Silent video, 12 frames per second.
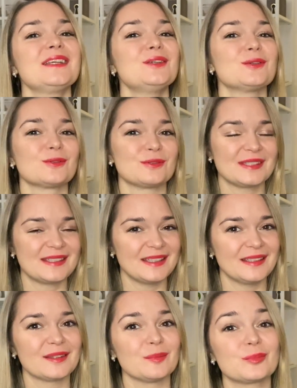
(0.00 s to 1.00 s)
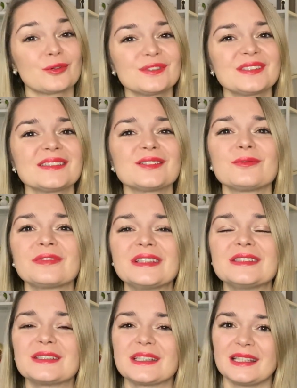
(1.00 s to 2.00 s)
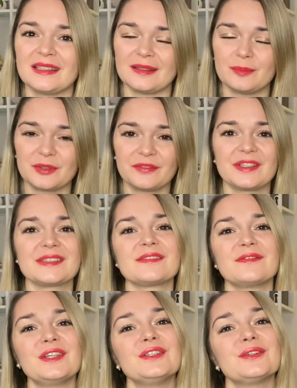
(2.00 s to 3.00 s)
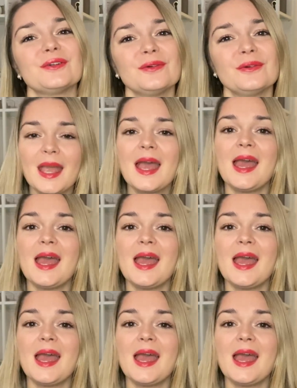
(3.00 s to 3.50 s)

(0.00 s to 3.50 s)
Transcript: You could see the process of it in the previous video.